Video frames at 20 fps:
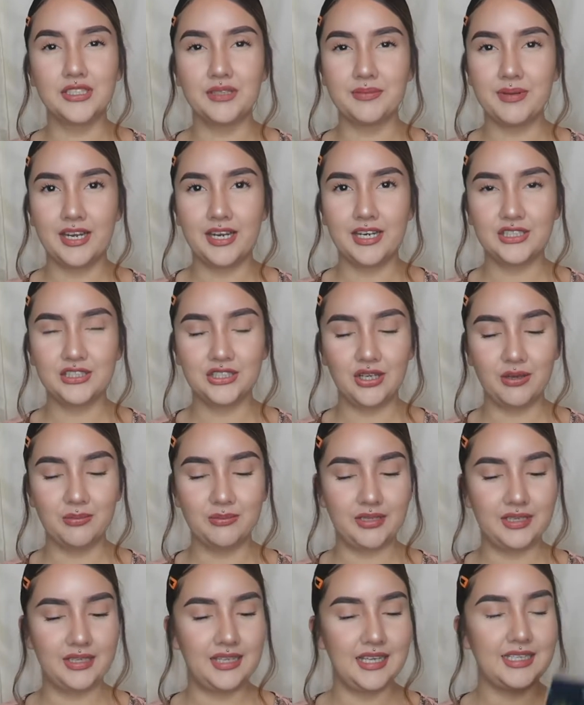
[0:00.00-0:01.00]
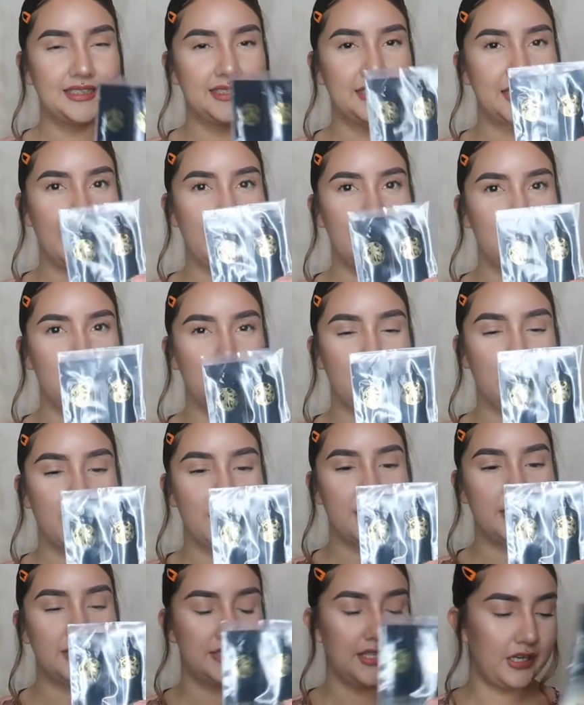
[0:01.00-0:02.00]
in my hair. So I'm excited to try
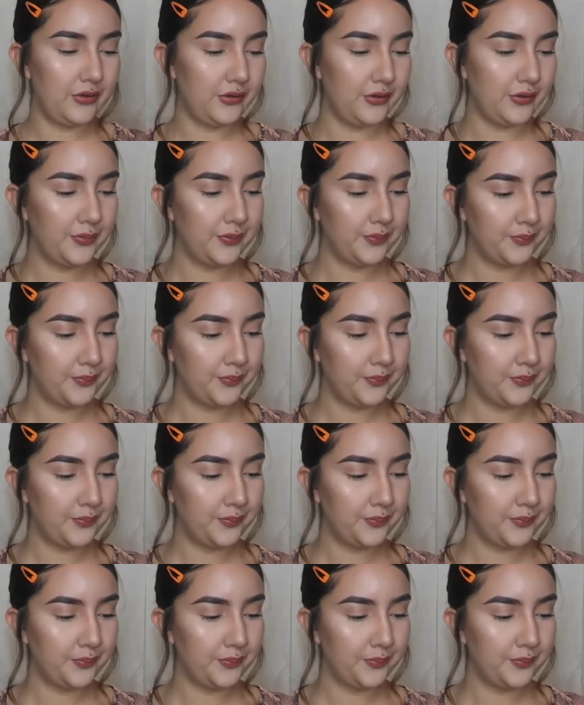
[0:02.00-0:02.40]
this out.